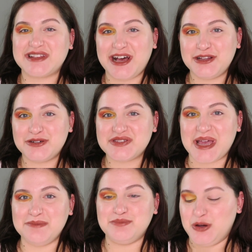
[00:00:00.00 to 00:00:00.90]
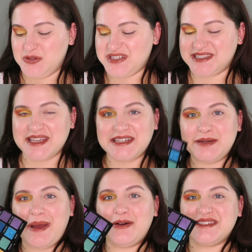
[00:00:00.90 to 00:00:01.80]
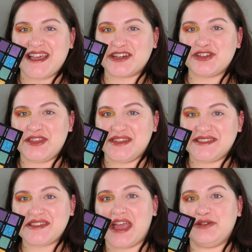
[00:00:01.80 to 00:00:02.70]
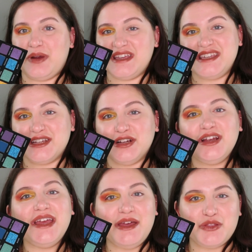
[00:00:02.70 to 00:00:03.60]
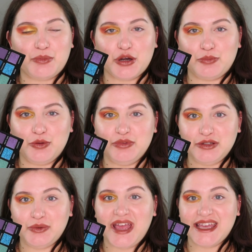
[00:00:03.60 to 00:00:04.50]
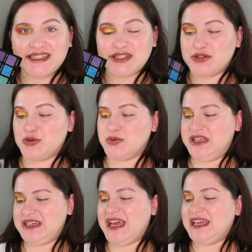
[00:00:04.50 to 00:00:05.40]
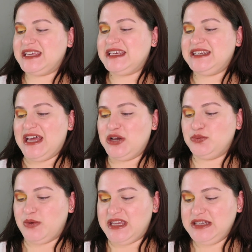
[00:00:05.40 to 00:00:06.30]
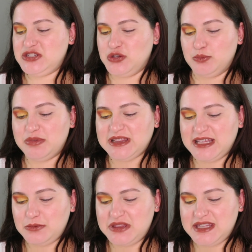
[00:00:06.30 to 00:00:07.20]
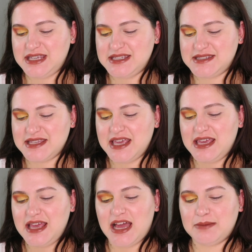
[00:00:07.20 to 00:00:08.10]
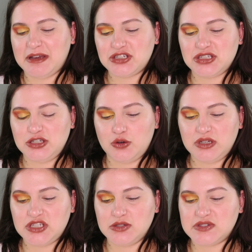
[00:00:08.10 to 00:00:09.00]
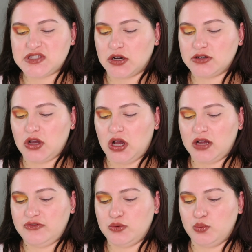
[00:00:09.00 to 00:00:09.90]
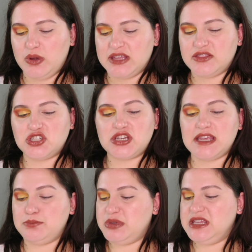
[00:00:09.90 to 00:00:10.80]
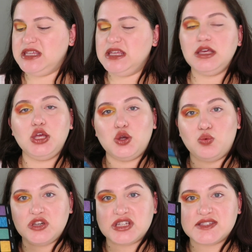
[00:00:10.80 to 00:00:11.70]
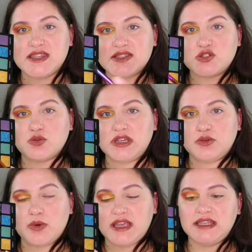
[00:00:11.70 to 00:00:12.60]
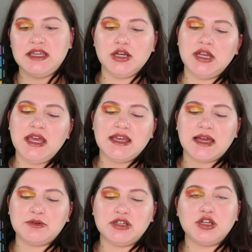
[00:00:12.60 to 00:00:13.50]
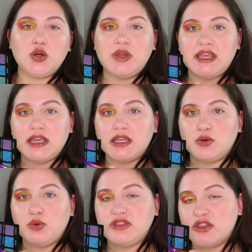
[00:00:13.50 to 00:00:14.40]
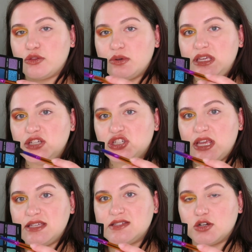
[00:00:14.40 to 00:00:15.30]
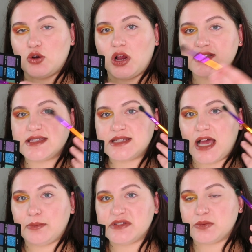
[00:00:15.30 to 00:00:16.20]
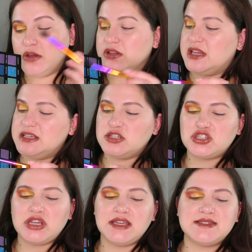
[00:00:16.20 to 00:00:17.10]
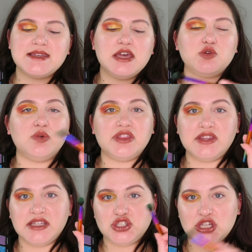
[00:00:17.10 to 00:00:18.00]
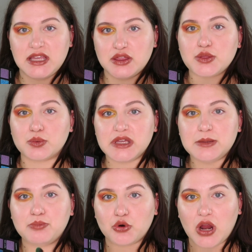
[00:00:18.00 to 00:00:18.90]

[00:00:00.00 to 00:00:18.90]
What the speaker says: the colors I'm most excited about is actually this side right here, the purple, blue, and the green. I cannot wait to play with these. I'm actually going to start off with the shade Peaky, which is this green right here. I'm going to go in with the 3 shades across the top as well, the lightest shades, with the J3